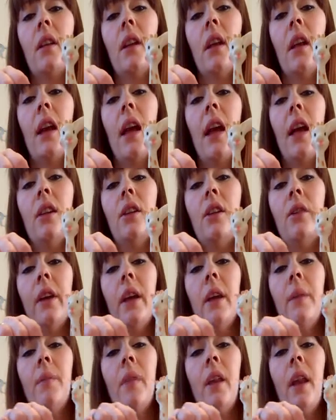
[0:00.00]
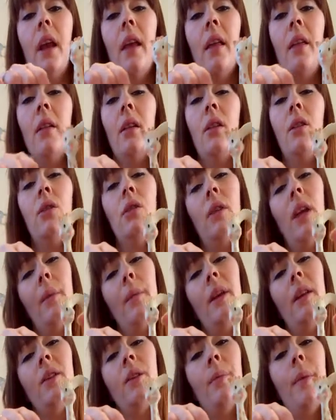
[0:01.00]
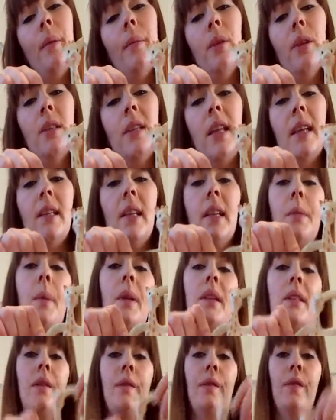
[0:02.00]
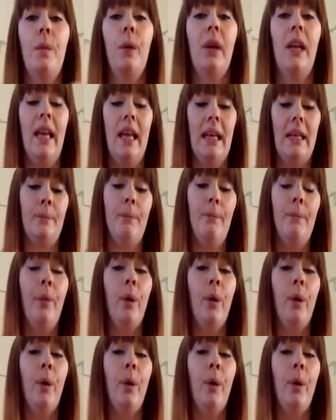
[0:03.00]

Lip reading: and I love it. I mean, some people could say it's expensive for what it is,